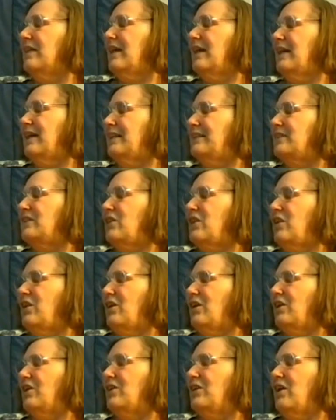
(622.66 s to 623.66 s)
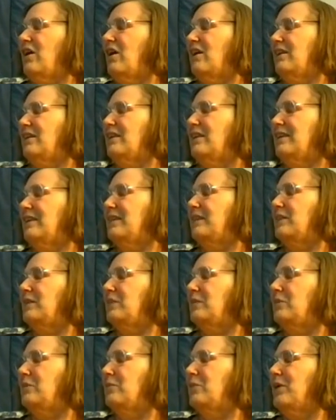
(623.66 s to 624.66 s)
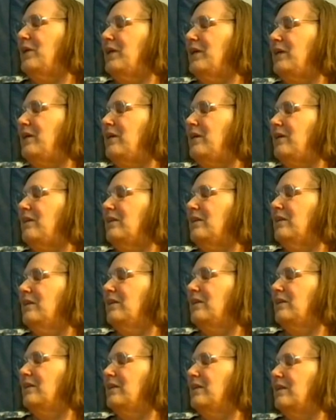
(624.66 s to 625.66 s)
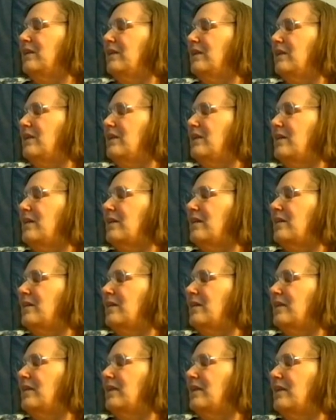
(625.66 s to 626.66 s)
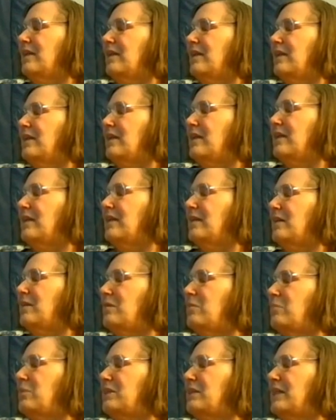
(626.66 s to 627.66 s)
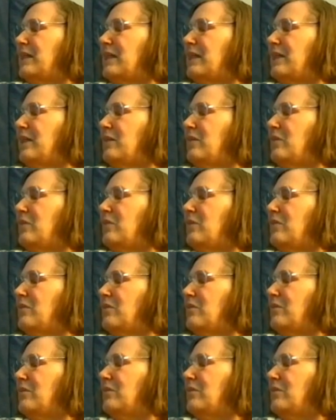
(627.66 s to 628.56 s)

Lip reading: as are cotton, linen, and rayon. The botanical